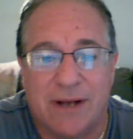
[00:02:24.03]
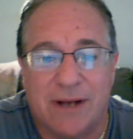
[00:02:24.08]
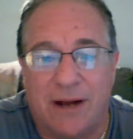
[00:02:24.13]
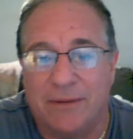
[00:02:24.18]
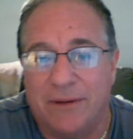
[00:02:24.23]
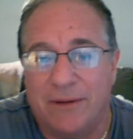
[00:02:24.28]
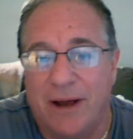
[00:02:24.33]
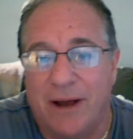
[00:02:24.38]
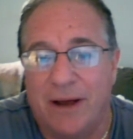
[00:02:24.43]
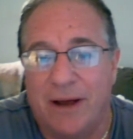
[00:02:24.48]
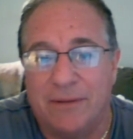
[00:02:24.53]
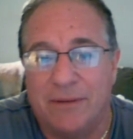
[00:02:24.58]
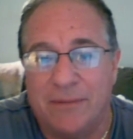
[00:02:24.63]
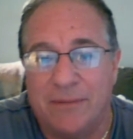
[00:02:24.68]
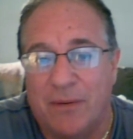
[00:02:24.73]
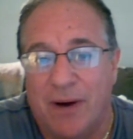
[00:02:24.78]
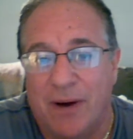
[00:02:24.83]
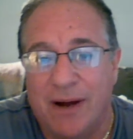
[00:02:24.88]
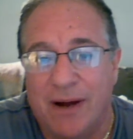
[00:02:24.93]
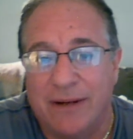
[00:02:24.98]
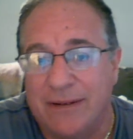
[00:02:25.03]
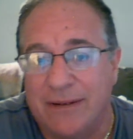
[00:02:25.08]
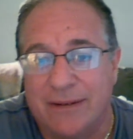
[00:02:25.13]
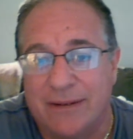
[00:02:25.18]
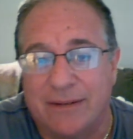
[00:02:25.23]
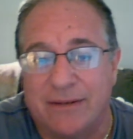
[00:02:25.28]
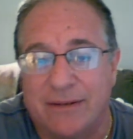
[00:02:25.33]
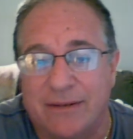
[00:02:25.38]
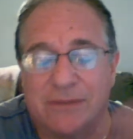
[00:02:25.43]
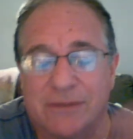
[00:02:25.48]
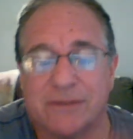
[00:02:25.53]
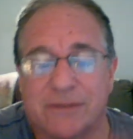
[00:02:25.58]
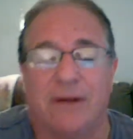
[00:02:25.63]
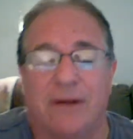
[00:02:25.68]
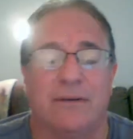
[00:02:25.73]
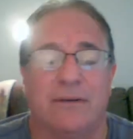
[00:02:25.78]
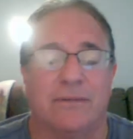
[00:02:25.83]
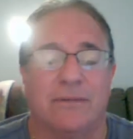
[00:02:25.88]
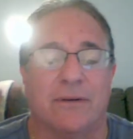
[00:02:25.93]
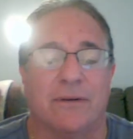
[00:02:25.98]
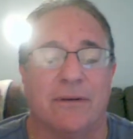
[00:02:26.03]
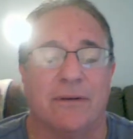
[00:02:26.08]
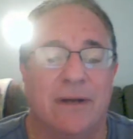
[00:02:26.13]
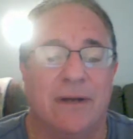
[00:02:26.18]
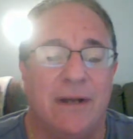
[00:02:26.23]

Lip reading: Colorado, Milwaukee, it goes all over.